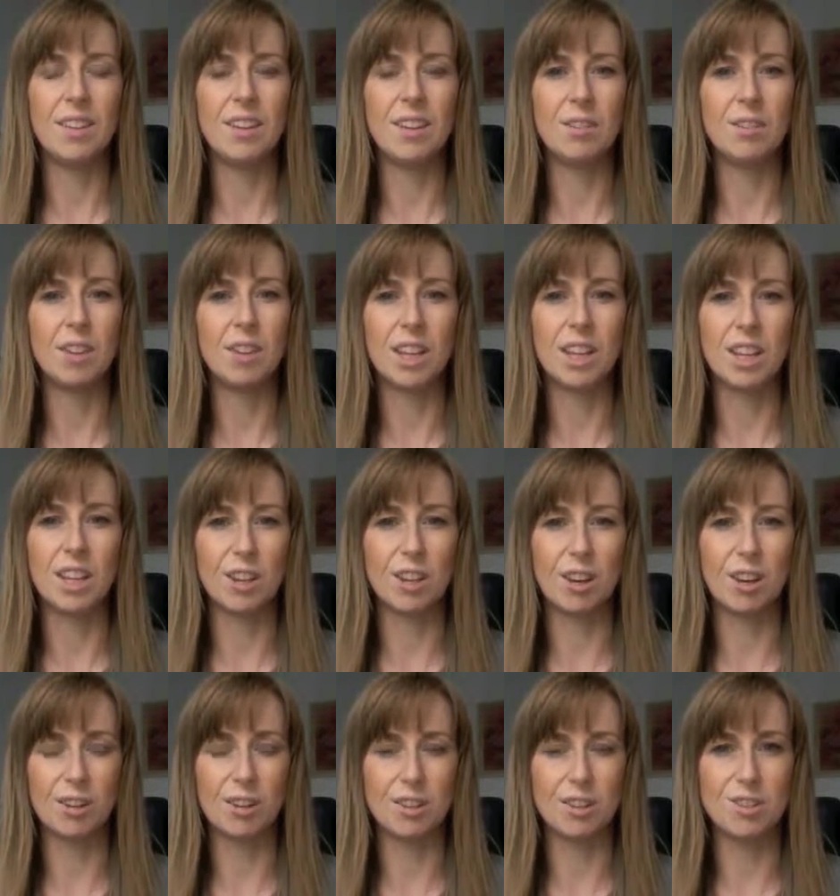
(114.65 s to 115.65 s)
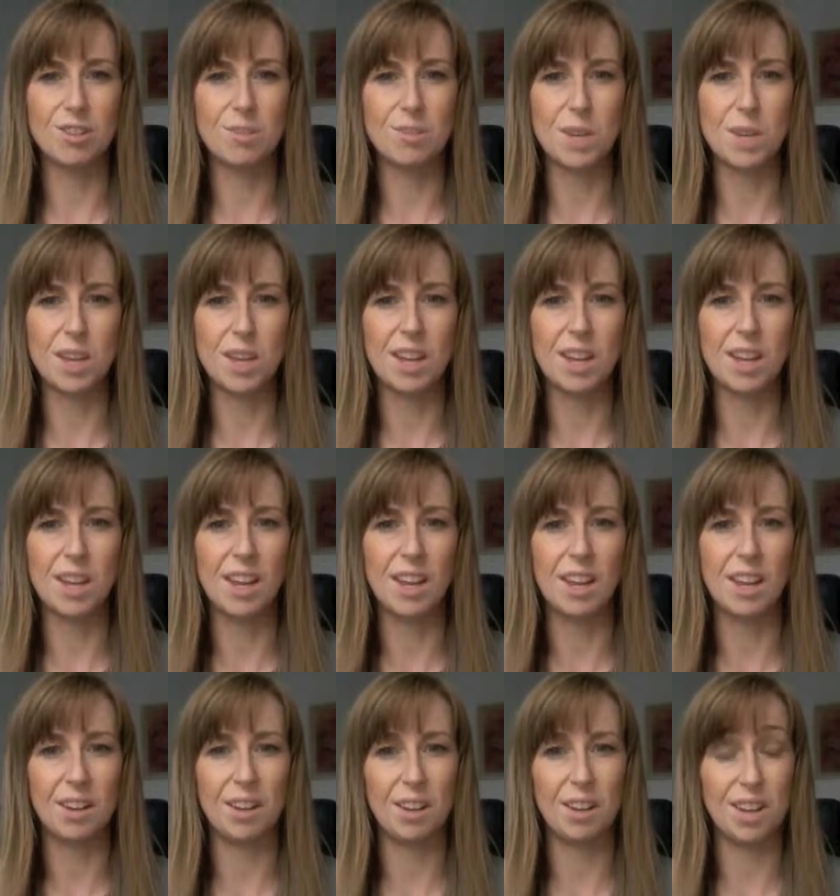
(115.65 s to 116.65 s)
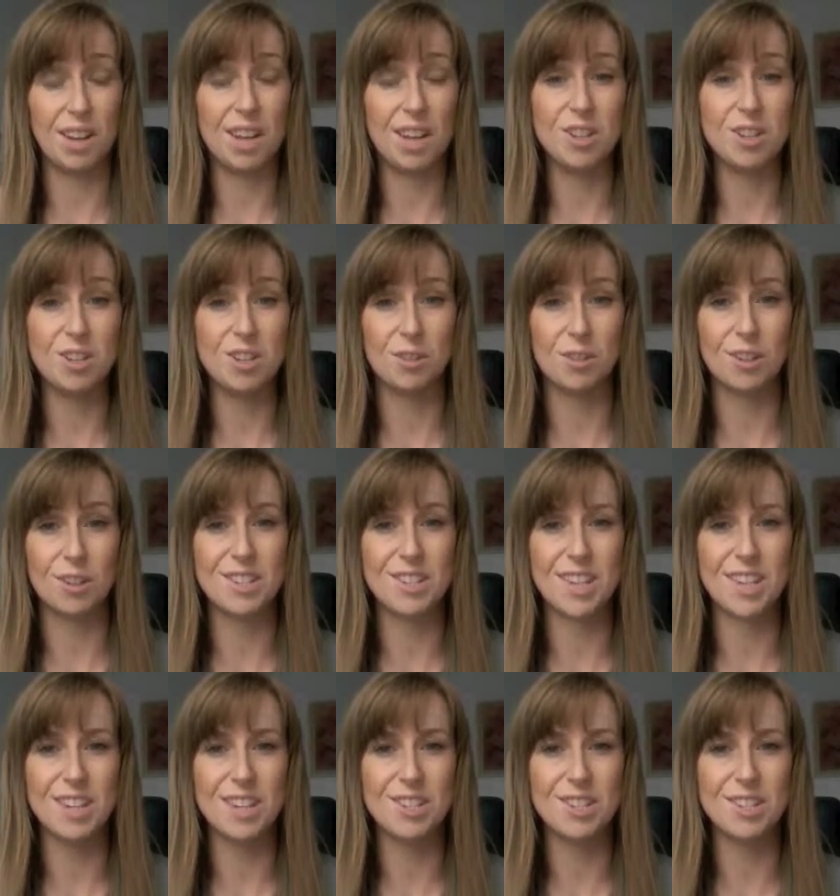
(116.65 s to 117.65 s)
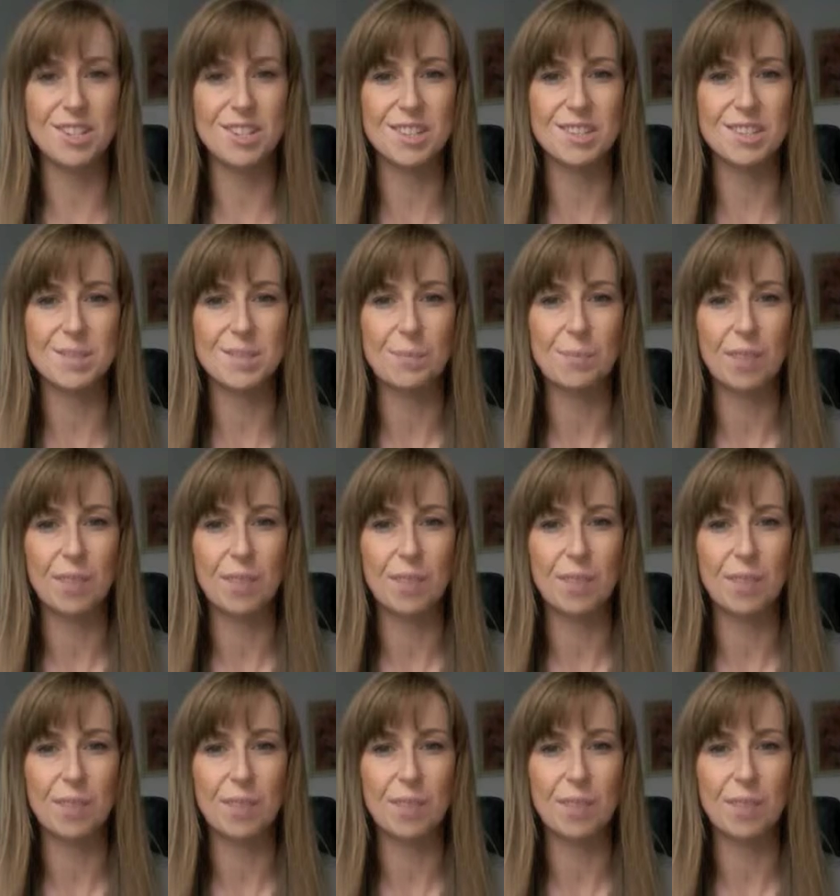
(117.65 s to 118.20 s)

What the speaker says: he greatly encouraged me in each of our sessions.